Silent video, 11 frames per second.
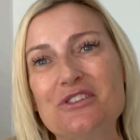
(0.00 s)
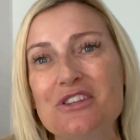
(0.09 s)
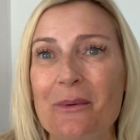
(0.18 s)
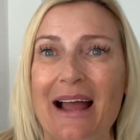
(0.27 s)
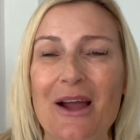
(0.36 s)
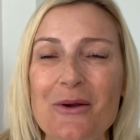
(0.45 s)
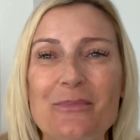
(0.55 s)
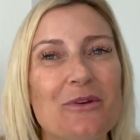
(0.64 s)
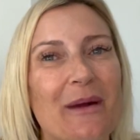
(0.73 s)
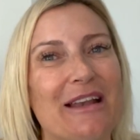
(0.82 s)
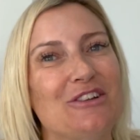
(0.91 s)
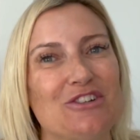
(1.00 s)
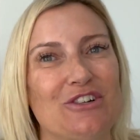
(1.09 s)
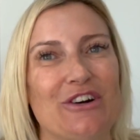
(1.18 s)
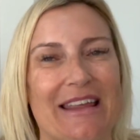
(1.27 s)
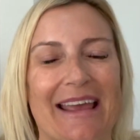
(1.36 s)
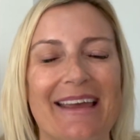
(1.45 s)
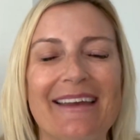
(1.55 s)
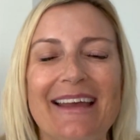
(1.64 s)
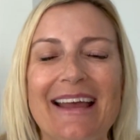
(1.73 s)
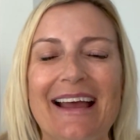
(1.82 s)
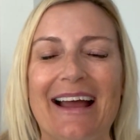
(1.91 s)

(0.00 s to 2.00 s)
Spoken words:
So I hope you enjoy it,